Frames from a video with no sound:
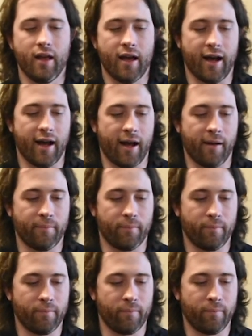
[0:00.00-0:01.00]

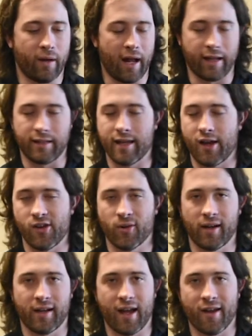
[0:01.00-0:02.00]
But I can tell
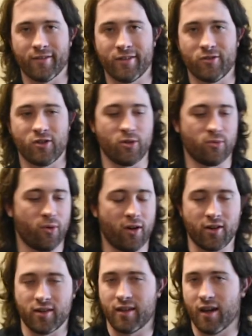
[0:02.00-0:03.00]
you right now, you choose
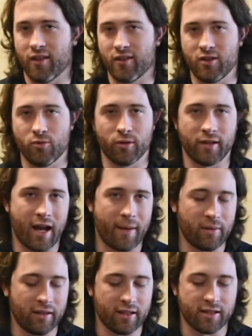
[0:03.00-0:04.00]
one or the other, you will
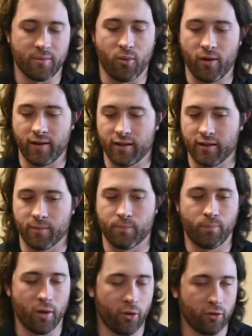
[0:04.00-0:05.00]
not be disappointed. They're
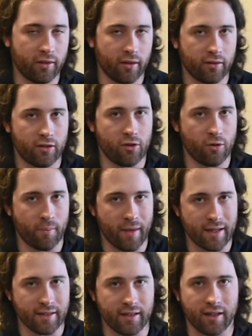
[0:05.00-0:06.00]
both two
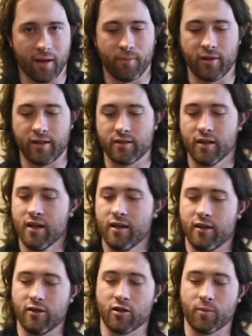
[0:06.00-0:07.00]
amazing companies.
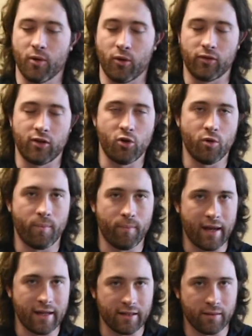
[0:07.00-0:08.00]
These are both two
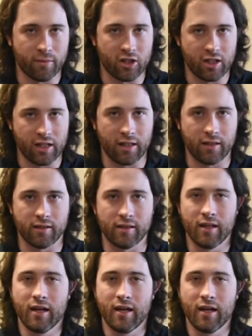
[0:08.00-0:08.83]
amazing machines,